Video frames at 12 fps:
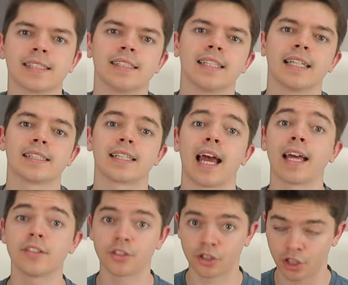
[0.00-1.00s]
exist,
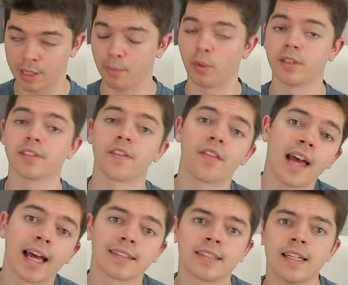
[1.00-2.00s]
and cheap ones at
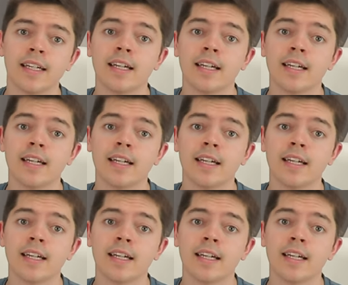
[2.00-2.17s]
that.